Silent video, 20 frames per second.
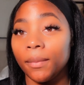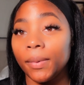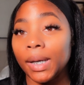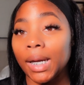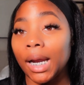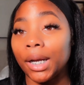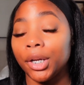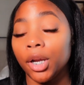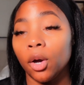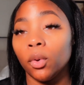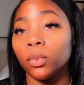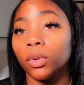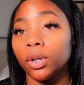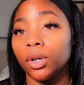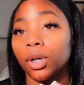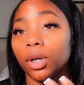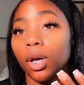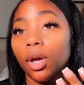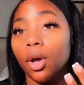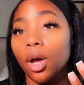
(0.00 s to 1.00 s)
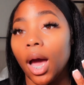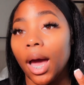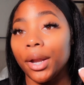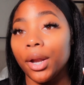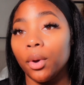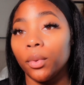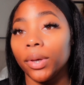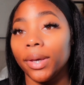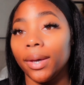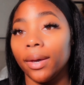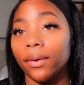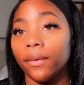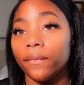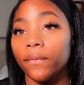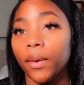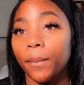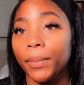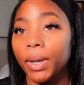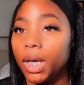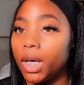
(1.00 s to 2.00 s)
and I don't
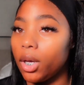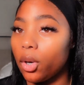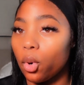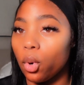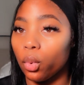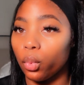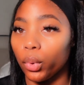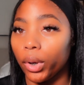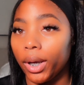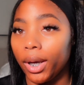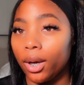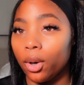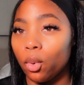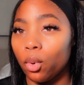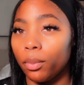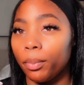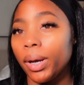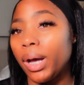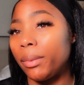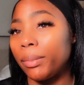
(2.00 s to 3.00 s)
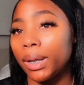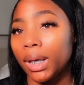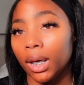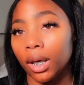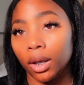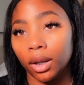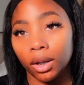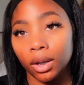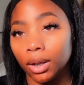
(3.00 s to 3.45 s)
give pink or red or pumpkin.